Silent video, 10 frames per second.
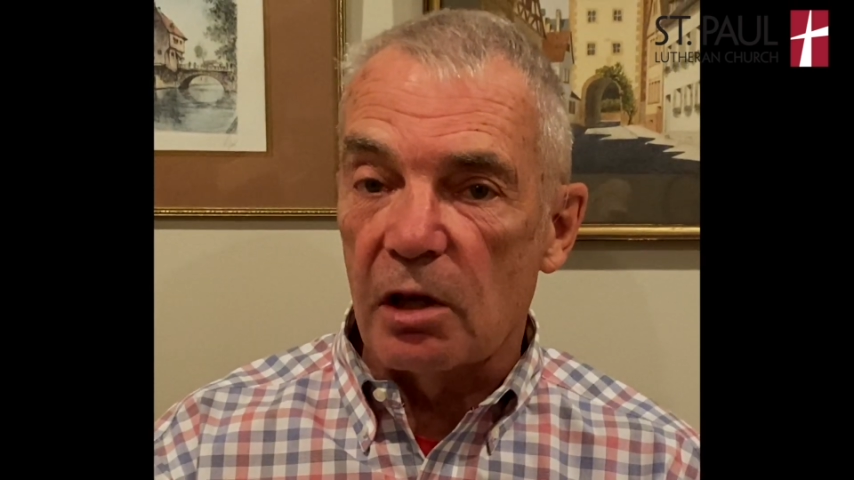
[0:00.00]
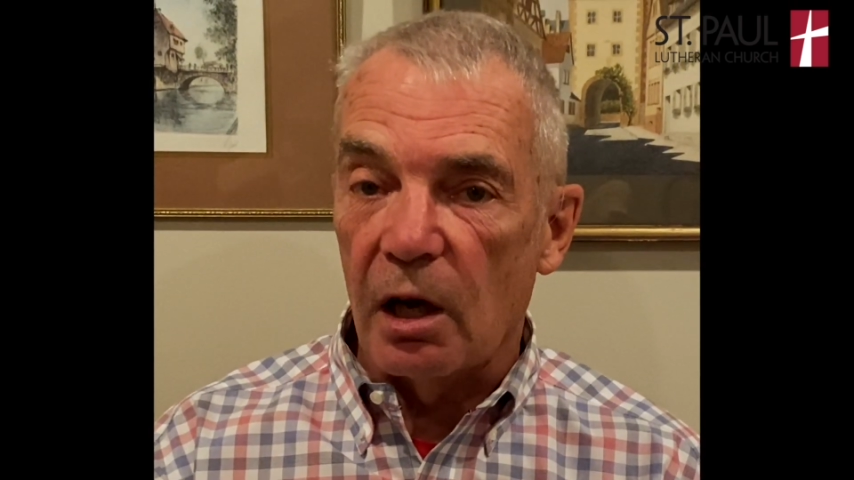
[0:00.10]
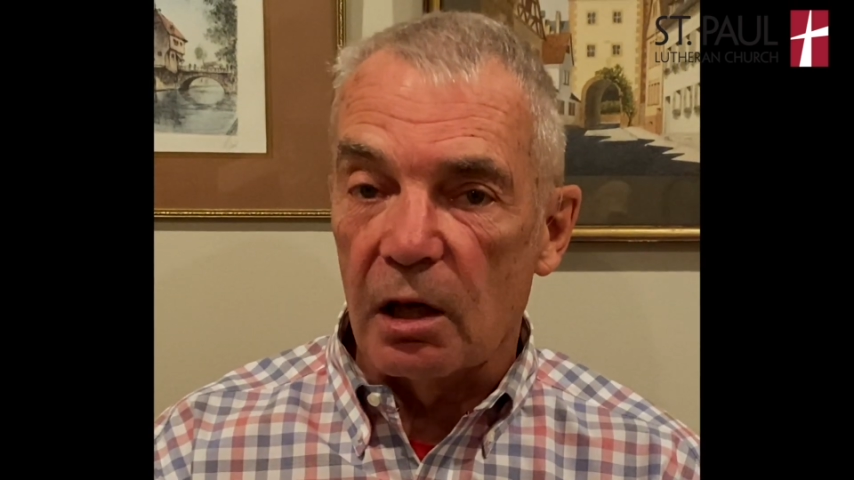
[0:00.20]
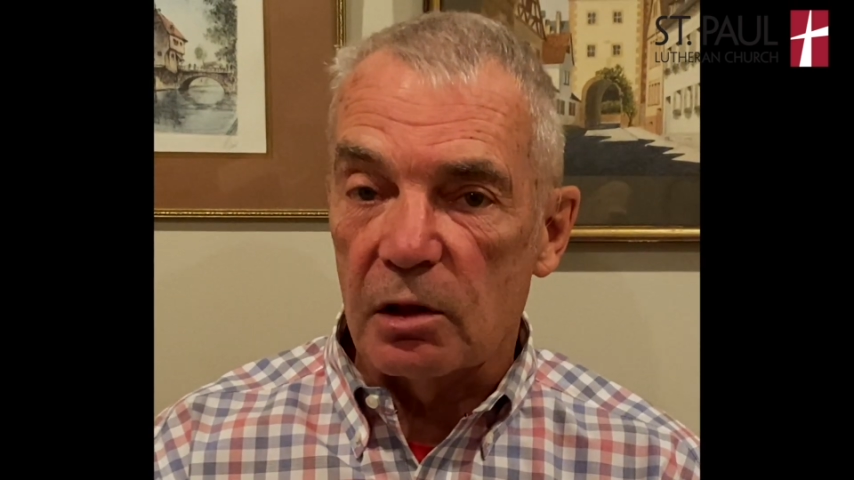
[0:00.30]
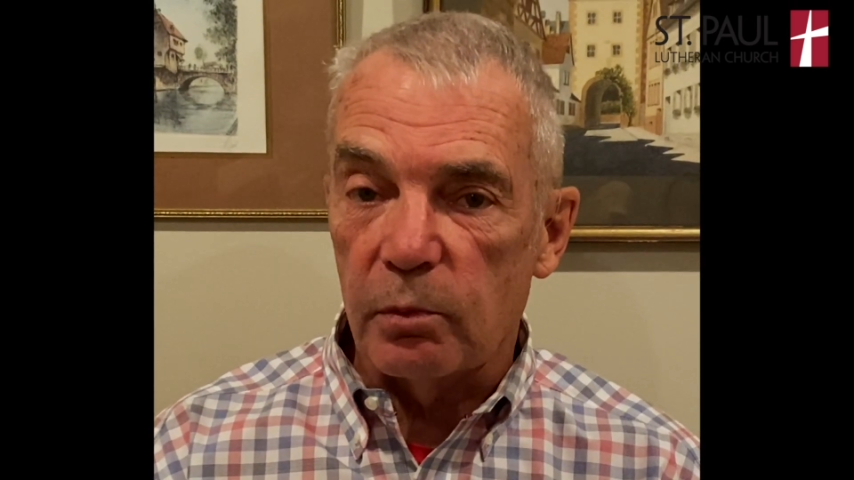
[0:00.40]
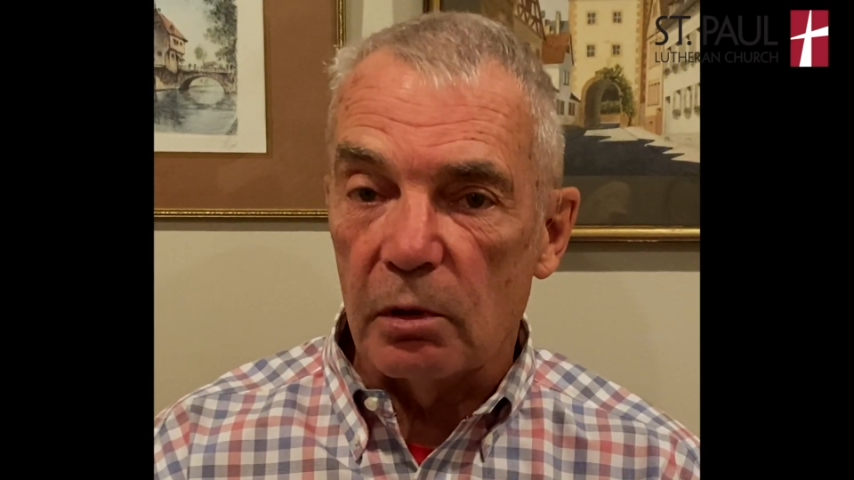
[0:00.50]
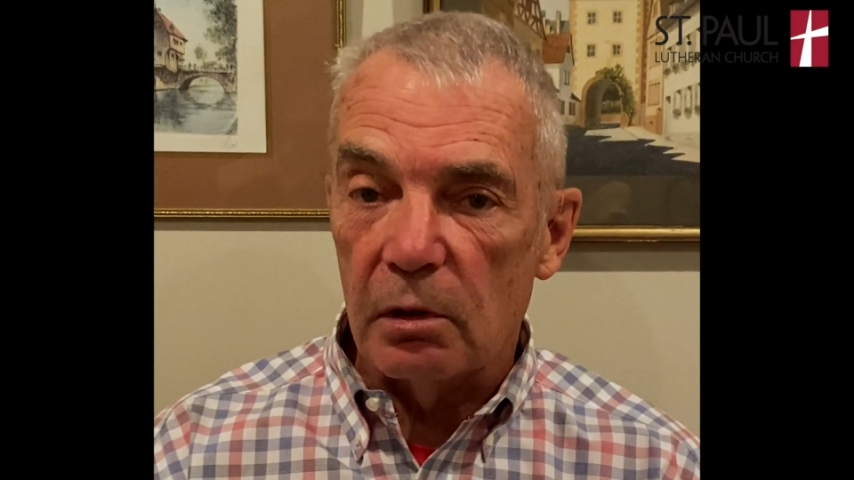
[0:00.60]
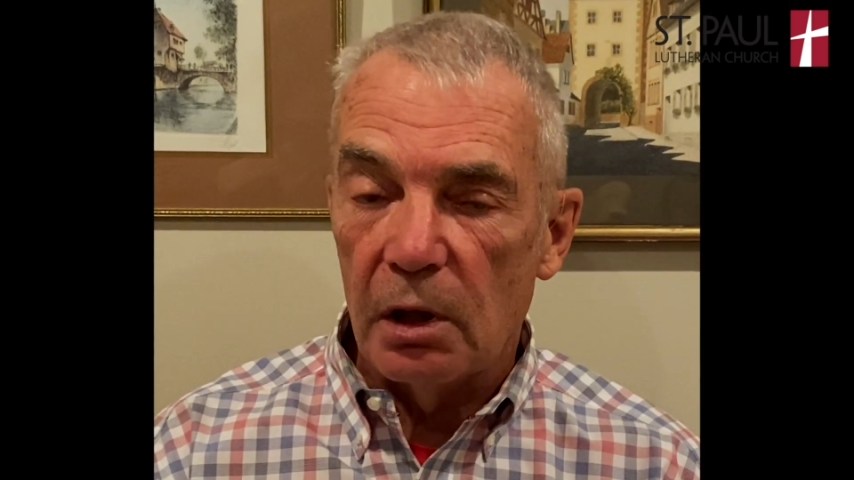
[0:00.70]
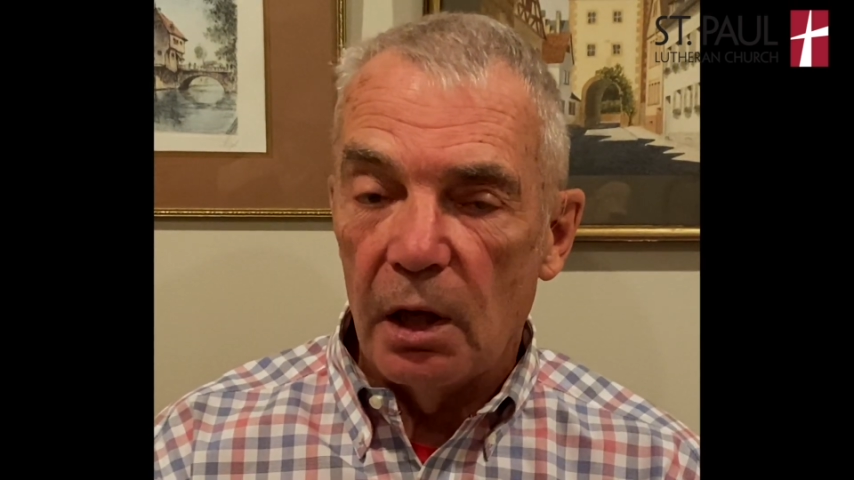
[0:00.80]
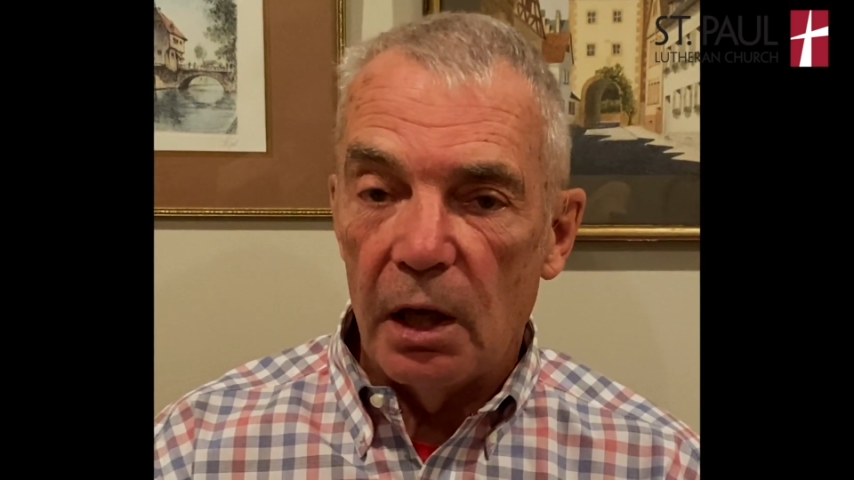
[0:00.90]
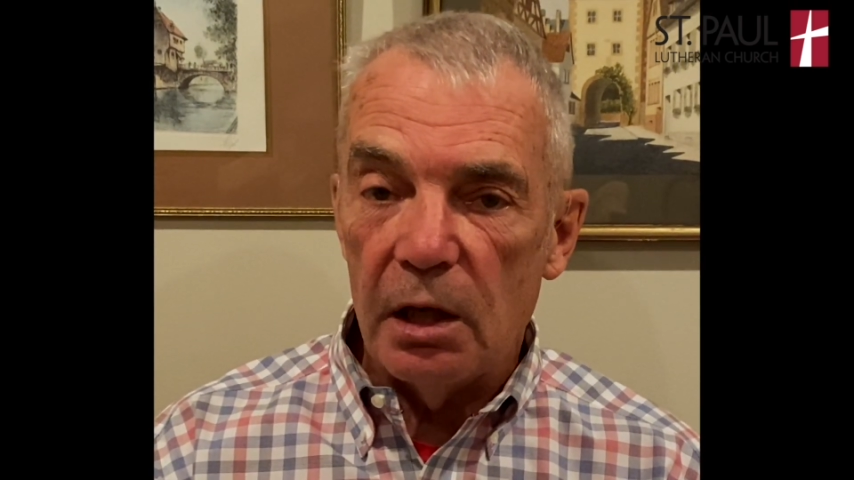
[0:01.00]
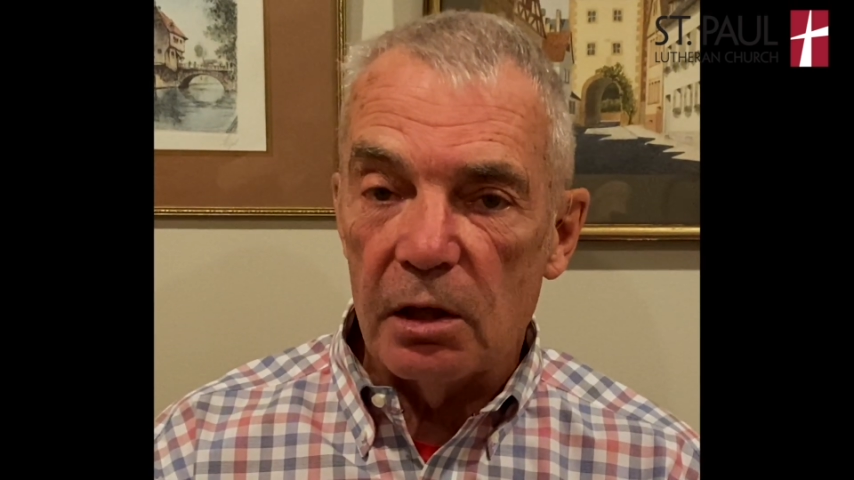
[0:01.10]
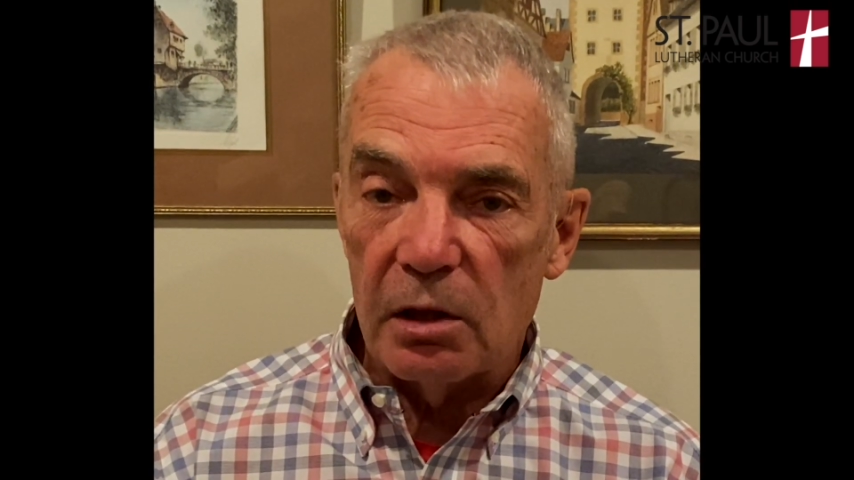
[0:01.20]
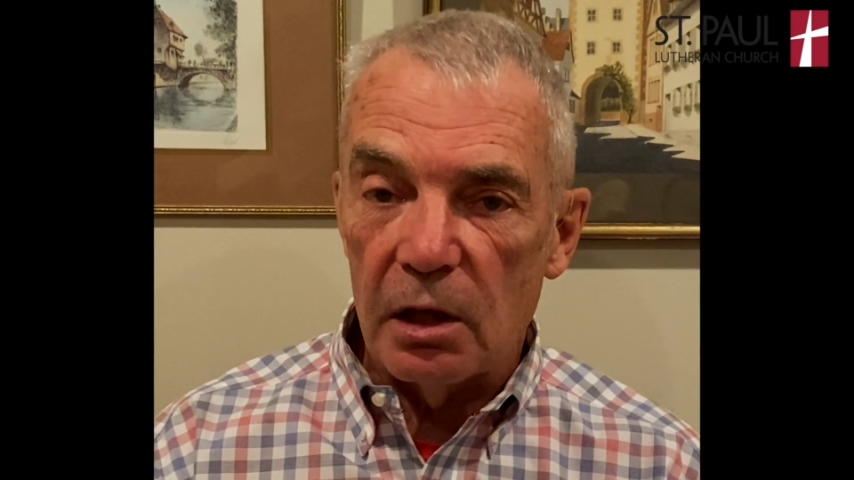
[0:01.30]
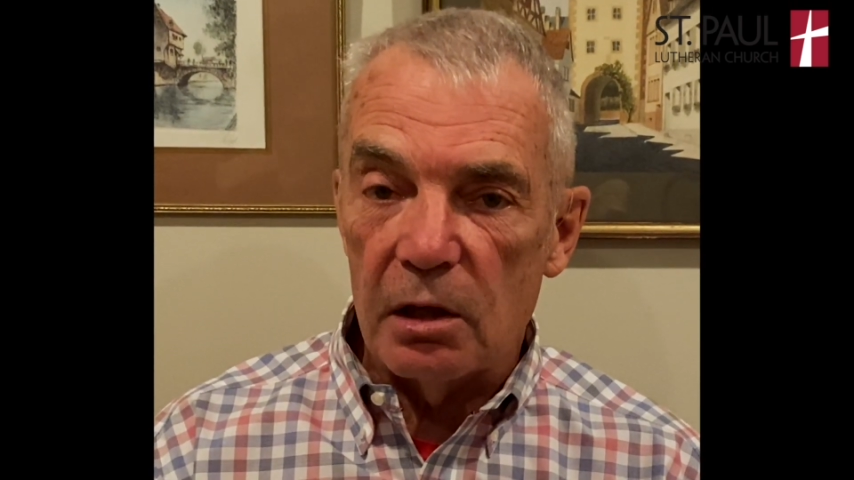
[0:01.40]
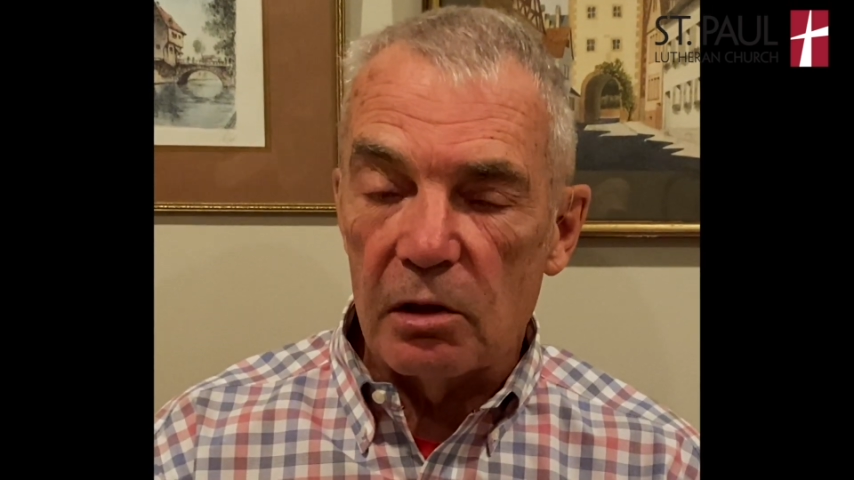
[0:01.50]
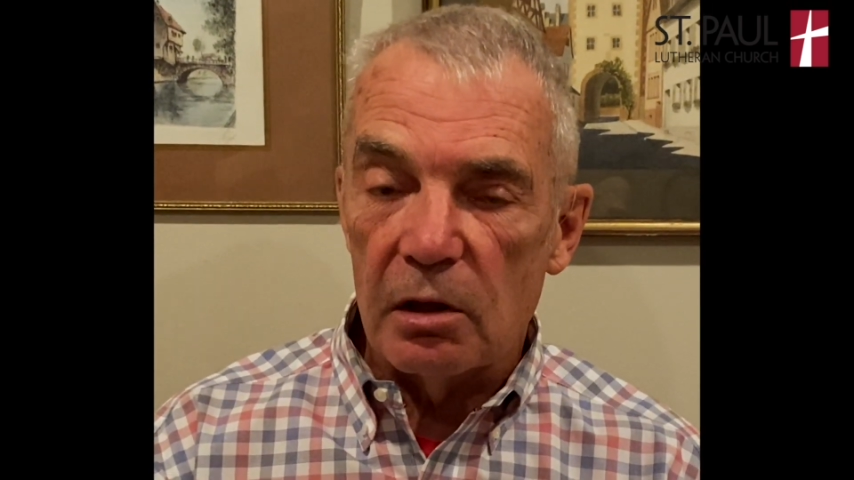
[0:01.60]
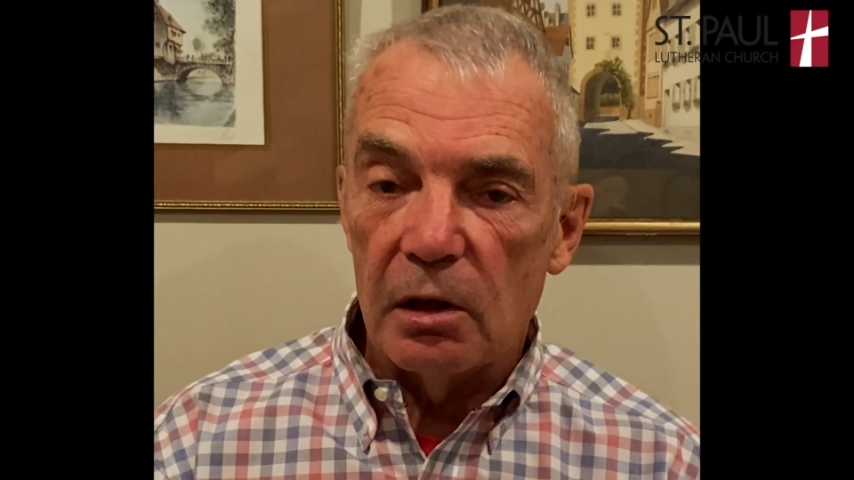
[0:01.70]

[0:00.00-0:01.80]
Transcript: Gospel, and he says,